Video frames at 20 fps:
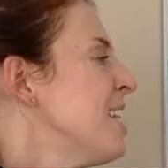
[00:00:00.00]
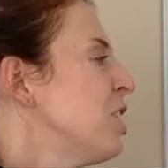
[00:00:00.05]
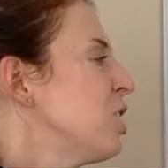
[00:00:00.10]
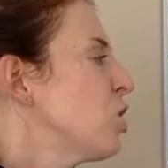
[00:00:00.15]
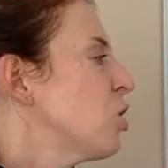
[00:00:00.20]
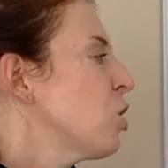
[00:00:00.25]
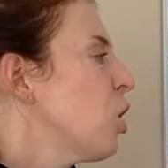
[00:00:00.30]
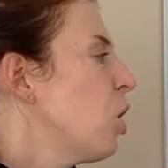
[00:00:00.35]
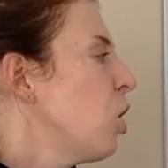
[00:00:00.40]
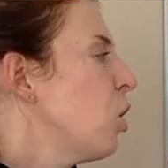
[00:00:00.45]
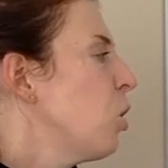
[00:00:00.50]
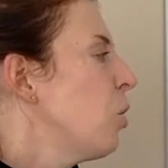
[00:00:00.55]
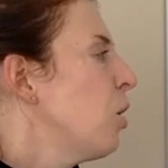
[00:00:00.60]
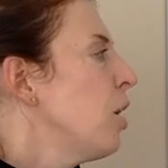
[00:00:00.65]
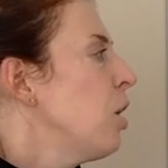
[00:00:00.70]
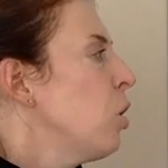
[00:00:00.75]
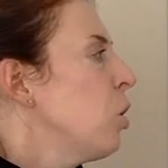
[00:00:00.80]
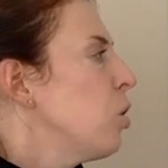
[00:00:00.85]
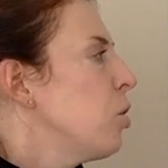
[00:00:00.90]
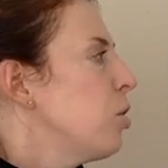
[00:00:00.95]

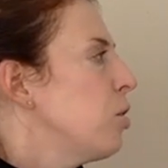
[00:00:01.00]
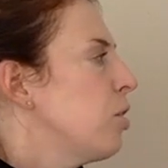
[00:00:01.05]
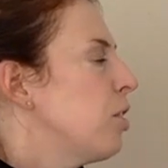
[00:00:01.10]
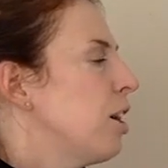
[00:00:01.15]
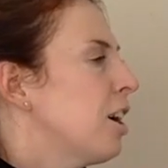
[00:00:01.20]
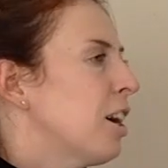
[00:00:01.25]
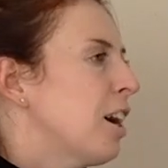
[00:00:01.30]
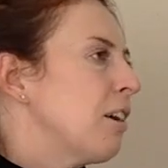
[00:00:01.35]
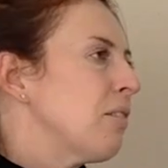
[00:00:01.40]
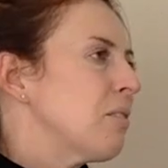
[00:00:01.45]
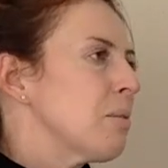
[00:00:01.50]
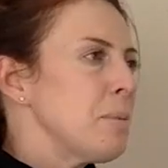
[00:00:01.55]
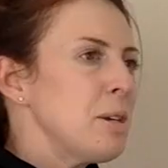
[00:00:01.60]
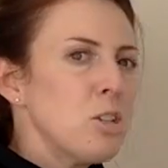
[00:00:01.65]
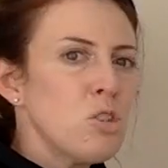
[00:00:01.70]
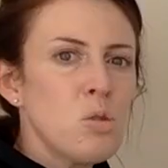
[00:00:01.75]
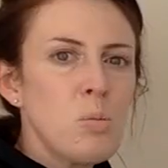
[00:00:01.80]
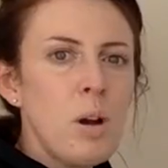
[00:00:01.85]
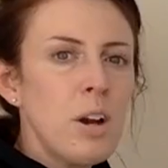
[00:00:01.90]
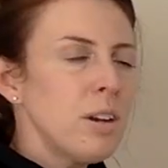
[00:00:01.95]
So the government
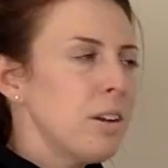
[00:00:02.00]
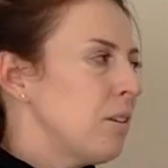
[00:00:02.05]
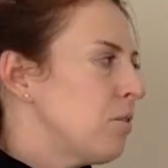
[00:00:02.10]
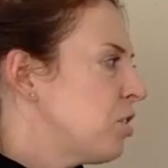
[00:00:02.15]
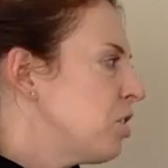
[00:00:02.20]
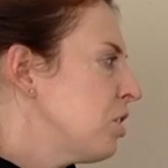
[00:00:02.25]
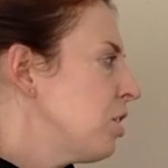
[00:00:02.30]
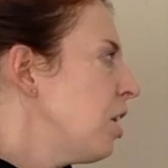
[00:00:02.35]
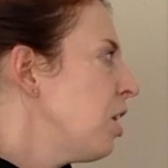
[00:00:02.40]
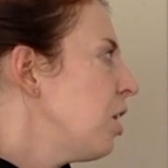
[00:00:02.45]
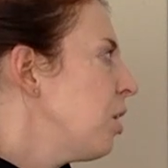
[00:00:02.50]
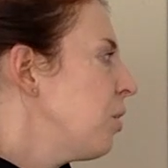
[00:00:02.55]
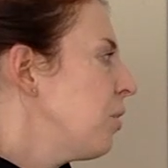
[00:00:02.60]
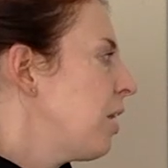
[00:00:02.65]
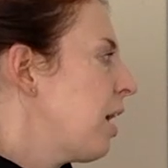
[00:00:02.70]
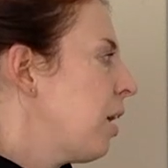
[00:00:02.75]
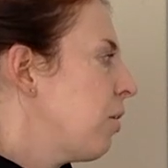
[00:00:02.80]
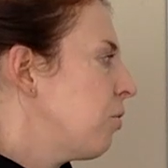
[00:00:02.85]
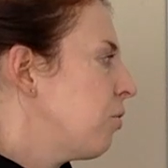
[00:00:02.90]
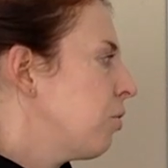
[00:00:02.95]
is smart enough to know
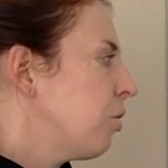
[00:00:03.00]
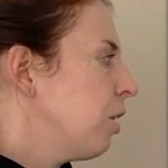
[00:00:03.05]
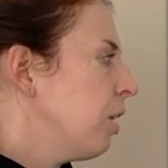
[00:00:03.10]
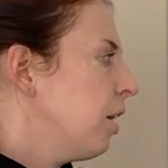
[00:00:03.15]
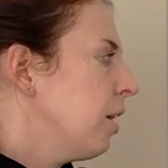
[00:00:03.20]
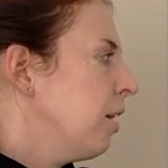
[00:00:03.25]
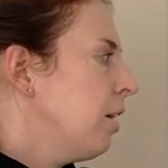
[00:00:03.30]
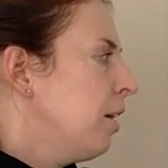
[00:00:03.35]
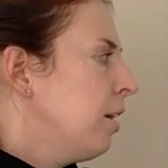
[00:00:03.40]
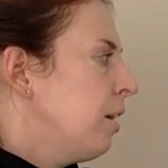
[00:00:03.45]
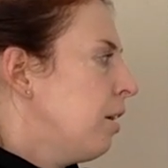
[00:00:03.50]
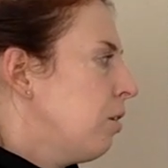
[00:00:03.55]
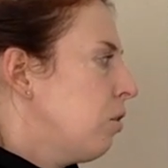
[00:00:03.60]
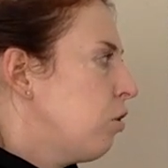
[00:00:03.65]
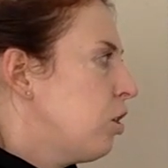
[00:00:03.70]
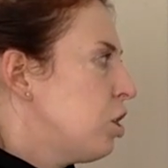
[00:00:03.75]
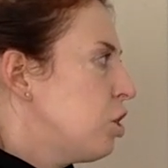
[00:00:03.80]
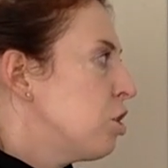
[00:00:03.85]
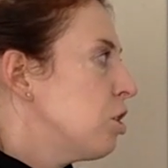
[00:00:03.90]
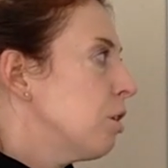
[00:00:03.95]
that for
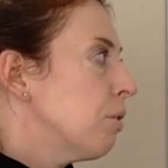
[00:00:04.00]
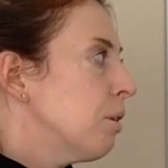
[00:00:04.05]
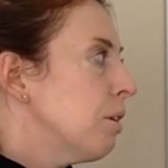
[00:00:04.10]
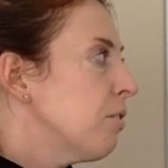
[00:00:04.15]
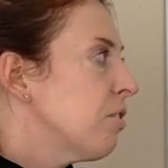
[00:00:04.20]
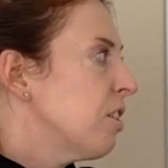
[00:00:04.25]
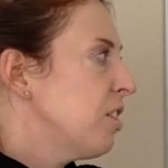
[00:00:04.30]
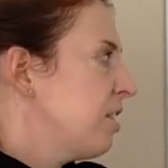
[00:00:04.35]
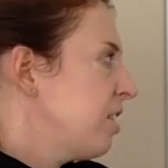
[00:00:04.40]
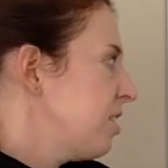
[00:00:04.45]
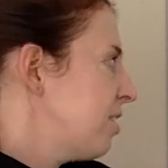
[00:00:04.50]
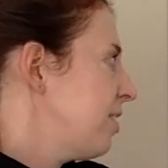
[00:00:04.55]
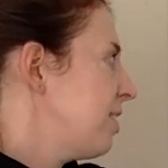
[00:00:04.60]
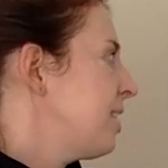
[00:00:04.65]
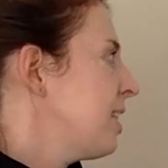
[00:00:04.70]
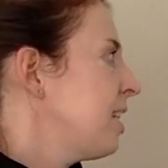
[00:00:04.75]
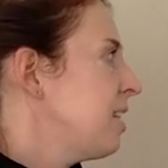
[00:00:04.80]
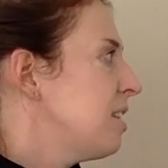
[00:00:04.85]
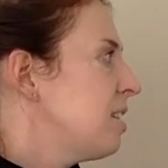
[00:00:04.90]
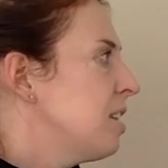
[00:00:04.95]
fish in a river, there's a
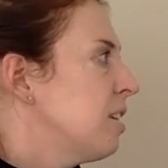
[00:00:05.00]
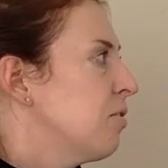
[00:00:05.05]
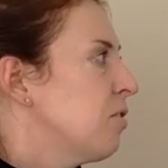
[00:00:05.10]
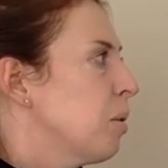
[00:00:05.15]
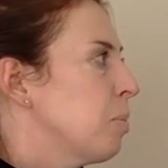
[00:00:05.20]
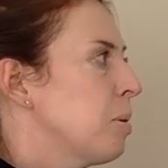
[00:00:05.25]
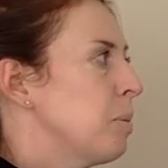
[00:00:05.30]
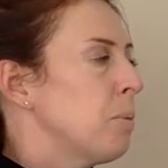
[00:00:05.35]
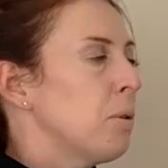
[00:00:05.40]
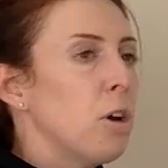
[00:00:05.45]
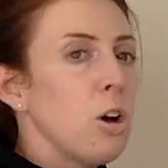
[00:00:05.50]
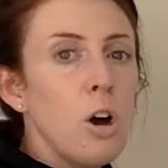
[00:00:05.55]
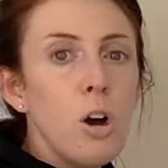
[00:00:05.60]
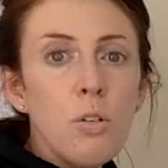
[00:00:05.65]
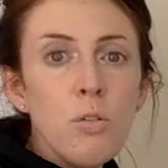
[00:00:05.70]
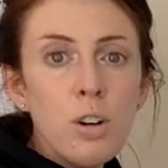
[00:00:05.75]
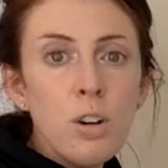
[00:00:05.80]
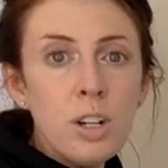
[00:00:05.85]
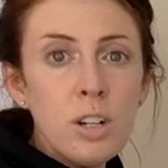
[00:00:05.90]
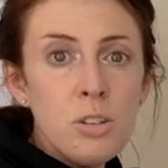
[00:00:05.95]
tendency for people to
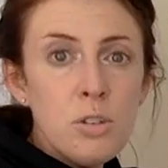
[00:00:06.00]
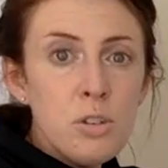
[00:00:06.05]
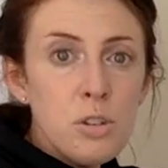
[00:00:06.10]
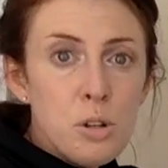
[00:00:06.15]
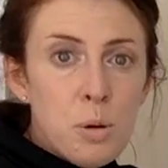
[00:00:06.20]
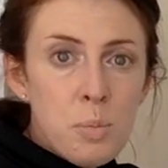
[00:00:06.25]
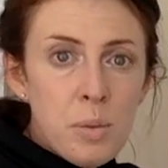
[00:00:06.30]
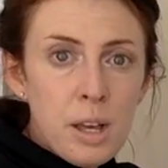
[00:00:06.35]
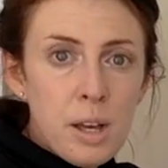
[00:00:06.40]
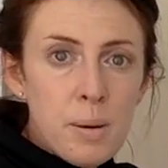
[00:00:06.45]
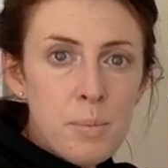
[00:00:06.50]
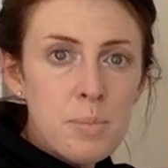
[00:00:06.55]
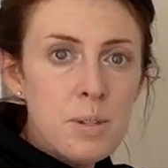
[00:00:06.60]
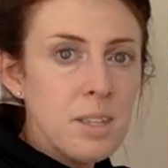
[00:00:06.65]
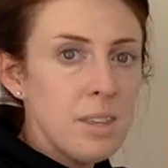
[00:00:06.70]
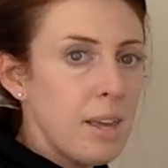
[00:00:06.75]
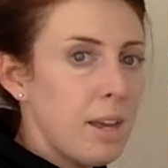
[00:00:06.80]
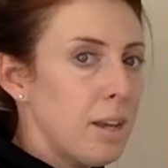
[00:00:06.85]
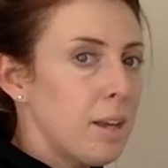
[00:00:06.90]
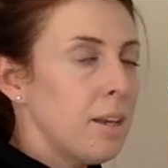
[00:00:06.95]
overconsume them, to
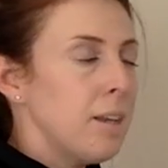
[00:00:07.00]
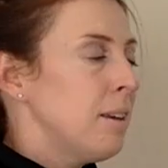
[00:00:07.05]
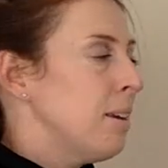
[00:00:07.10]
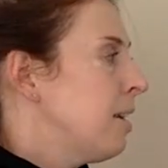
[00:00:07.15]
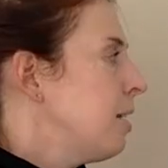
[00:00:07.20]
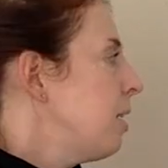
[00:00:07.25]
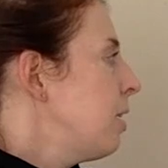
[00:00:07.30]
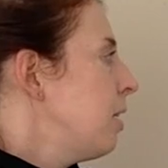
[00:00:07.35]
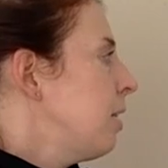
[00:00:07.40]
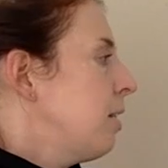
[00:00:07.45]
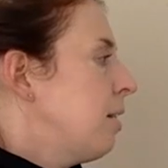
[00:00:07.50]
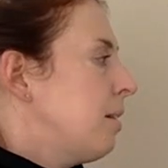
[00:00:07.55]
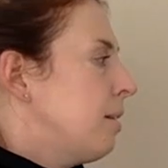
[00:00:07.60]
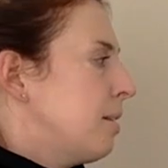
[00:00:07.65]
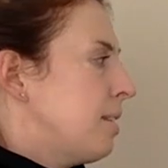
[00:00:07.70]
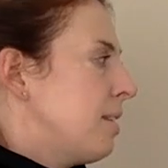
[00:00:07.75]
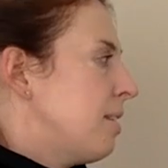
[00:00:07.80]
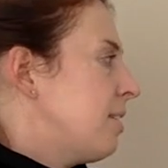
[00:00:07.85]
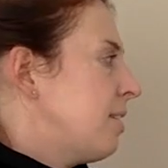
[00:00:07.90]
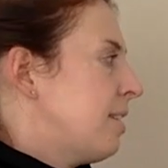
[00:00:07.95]

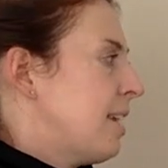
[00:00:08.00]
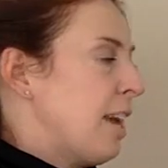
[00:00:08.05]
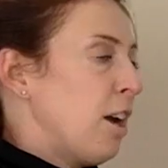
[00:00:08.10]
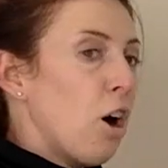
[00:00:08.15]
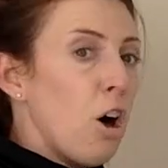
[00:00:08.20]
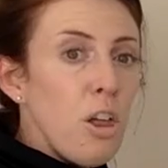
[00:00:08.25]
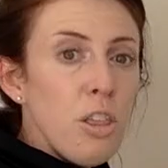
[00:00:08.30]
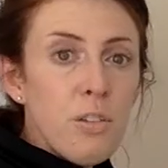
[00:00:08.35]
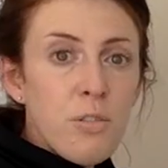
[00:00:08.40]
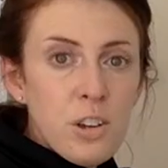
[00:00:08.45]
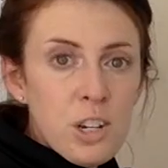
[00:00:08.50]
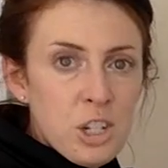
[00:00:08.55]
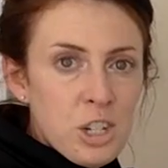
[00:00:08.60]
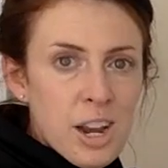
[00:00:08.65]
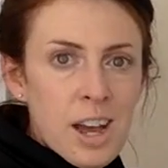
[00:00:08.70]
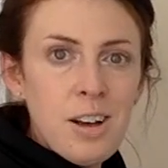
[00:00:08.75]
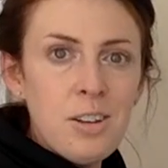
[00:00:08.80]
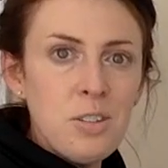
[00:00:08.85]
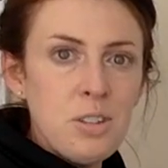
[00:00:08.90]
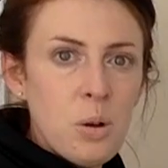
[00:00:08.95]
take all the fish
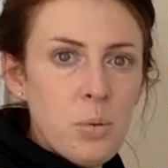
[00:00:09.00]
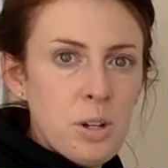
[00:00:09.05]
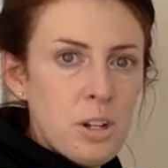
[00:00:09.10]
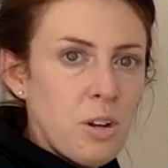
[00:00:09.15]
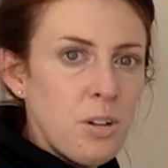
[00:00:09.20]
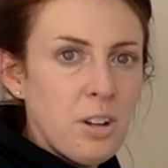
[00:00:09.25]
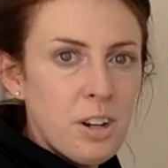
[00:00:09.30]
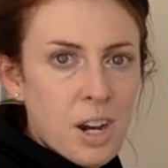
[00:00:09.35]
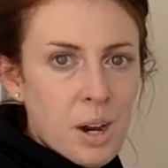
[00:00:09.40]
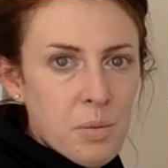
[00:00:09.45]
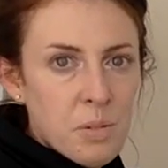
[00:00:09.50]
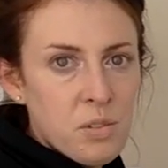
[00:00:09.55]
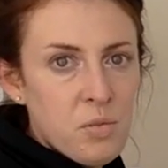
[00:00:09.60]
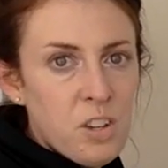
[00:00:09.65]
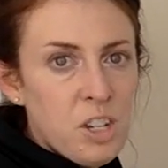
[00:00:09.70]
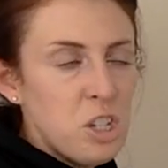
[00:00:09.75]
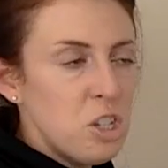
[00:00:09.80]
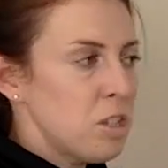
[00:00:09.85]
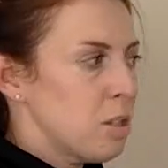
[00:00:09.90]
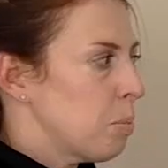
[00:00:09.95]
out so that we no longer have a
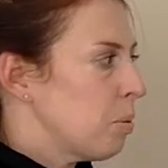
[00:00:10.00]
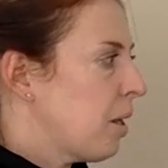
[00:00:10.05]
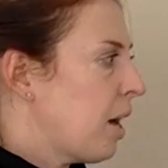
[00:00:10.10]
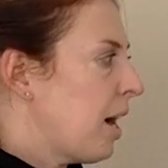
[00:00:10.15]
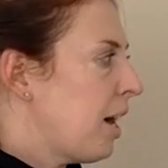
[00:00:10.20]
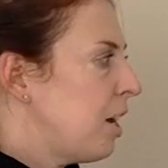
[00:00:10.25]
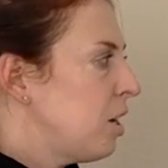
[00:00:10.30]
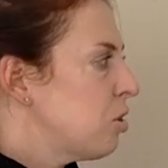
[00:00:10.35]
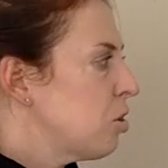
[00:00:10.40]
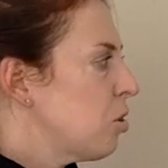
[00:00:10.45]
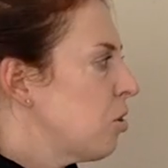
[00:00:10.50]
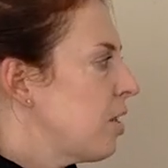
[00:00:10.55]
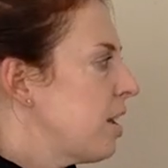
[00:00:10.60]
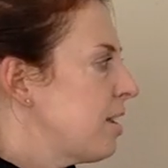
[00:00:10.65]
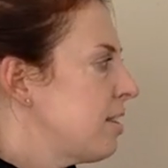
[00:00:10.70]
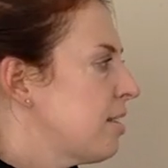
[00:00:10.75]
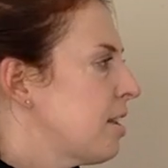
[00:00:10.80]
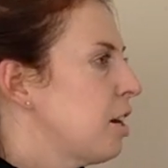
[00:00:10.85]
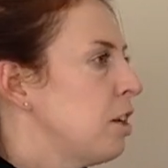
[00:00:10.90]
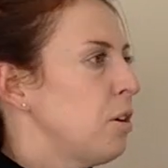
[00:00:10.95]
fish supply. So they
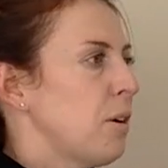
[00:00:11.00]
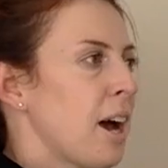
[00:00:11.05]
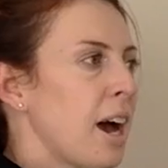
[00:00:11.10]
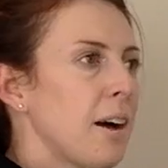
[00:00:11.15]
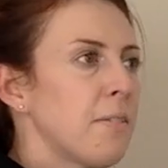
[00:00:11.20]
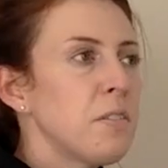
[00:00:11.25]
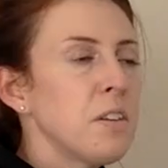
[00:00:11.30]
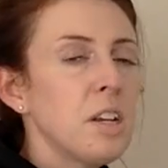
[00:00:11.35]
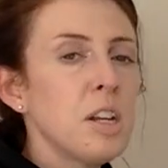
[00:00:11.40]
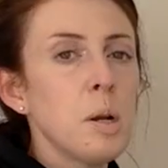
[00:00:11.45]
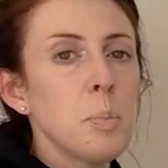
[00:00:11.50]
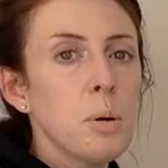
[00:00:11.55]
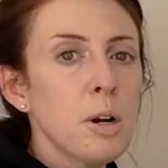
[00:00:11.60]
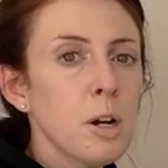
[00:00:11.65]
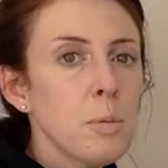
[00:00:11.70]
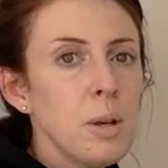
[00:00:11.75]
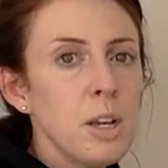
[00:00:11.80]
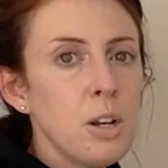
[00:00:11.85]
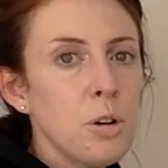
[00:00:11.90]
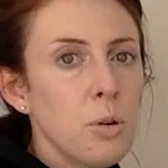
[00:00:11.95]
say you have to get a
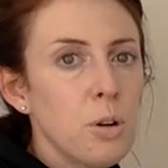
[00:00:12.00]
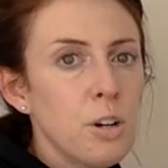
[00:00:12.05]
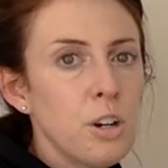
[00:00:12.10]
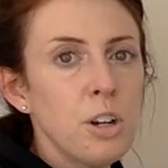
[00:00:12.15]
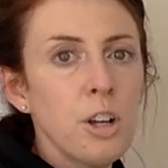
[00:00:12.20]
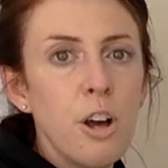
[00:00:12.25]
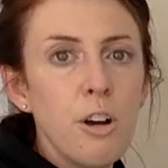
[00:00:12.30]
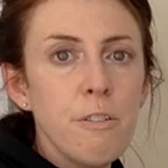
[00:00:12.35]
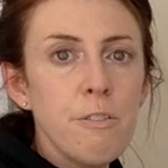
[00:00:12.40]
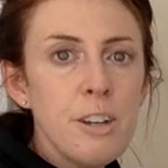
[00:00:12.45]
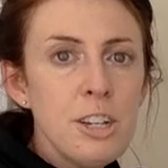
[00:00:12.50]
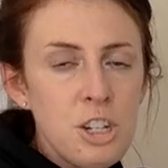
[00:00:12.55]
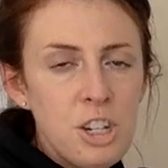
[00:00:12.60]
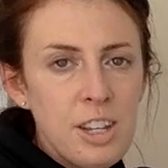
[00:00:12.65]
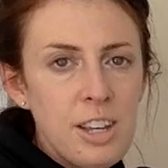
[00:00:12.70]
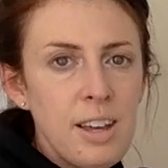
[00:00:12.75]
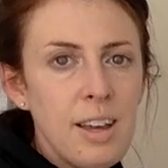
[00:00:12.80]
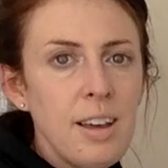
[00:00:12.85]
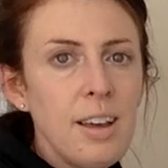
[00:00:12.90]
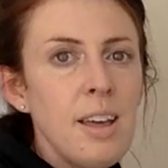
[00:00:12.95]
permit in order to go
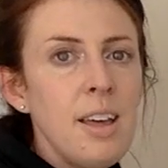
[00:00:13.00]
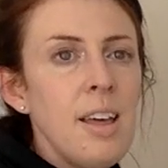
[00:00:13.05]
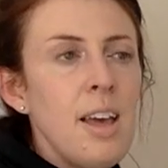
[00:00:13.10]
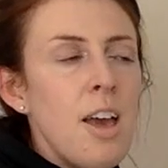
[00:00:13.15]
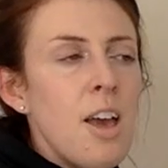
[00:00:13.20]
fishing.